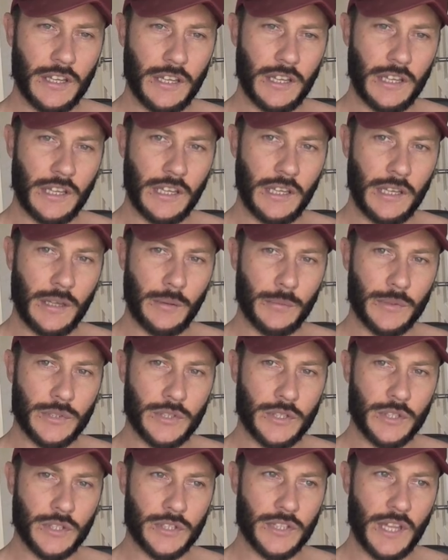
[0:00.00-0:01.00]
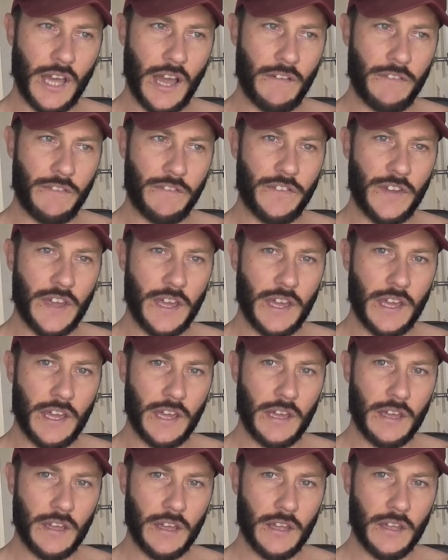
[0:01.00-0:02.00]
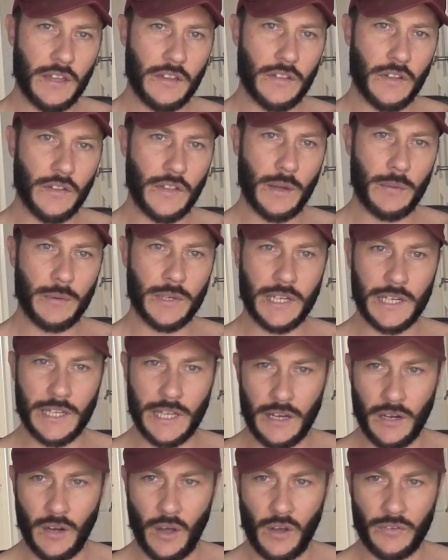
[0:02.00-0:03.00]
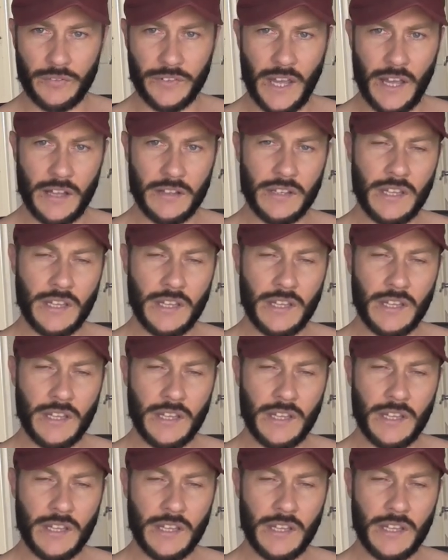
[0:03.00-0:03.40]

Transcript: it was just that fear that they were going to get laughed at.